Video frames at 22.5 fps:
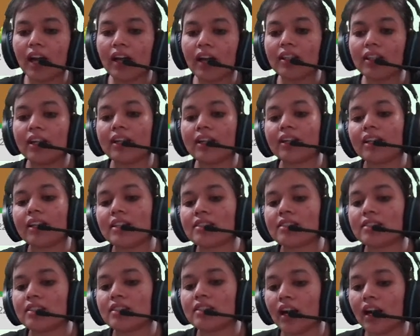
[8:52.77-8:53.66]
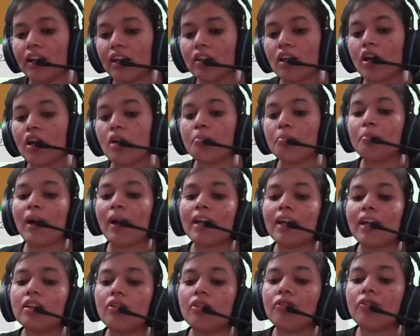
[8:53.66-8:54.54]
Okay, so how
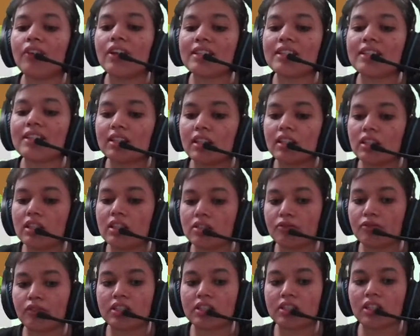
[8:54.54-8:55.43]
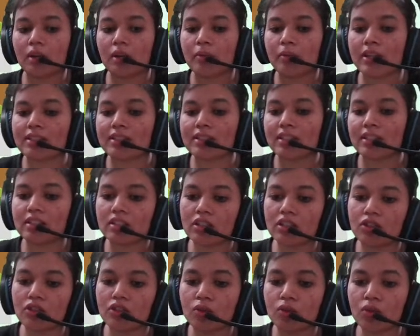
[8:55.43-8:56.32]
does the sun energy is utilized
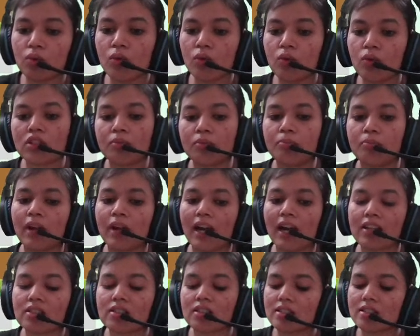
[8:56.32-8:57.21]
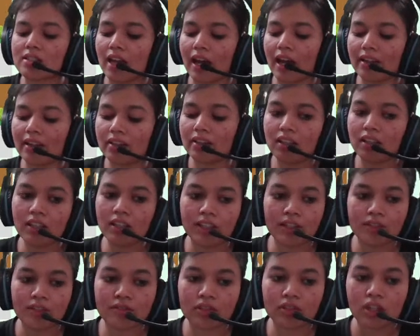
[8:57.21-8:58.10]
in the leaves? The leaves, they
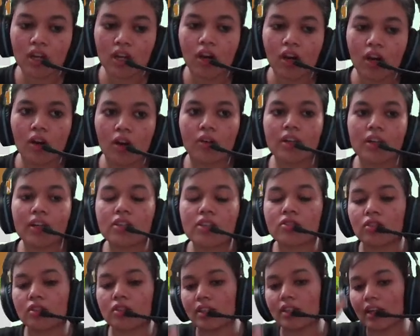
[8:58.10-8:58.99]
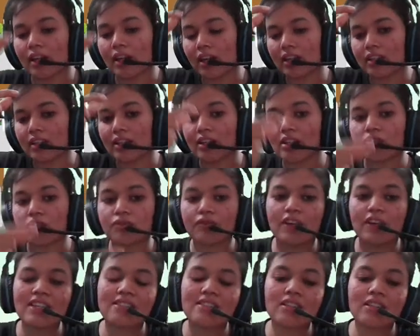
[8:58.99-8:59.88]
contain a green pigment which is
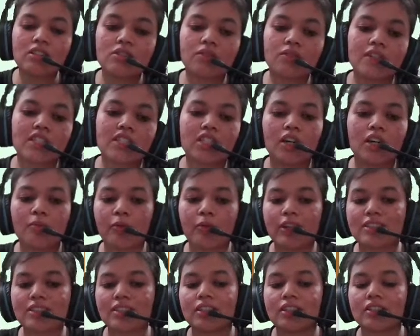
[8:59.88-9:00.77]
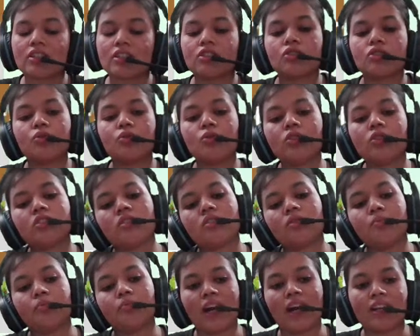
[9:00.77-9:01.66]
known as chlorophyll.
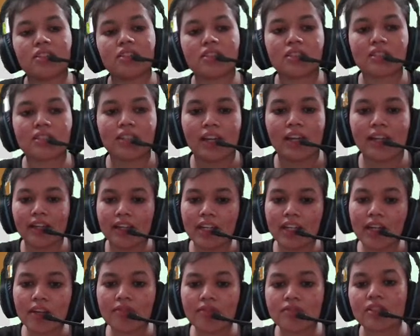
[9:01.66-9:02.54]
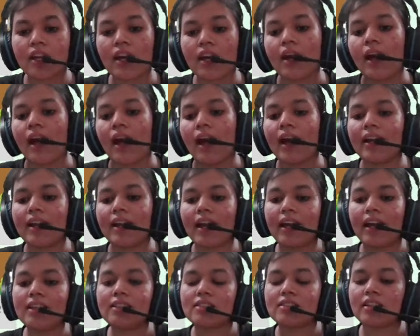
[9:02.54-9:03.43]
Okay, what does
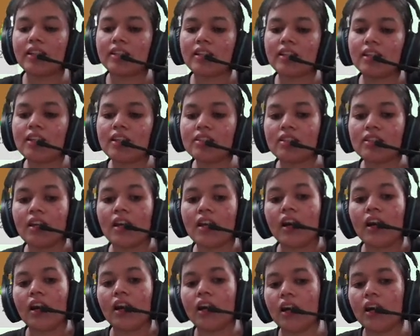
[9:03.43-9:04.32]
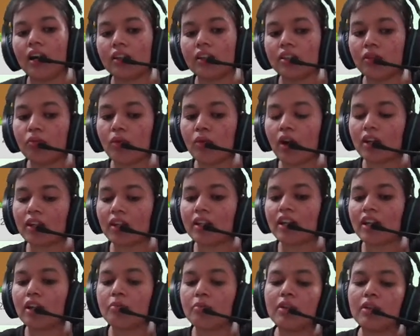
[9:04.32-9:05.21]
chlorophyll do? It helps to
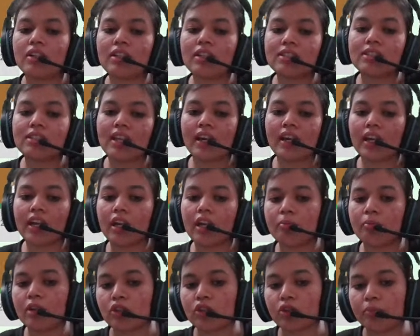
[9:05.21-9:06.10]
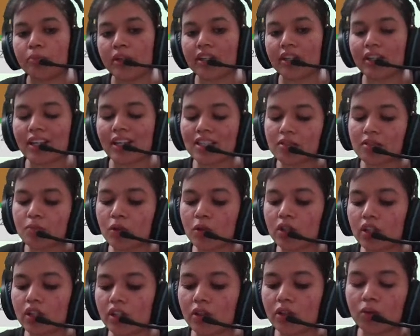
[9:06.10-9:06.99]
capture the energy from
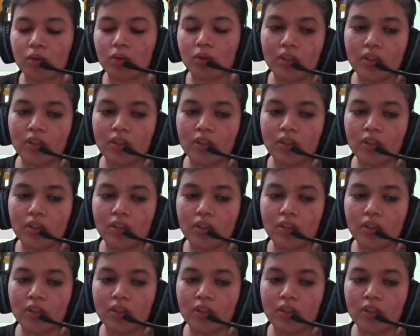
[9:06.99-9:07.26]
sunlight.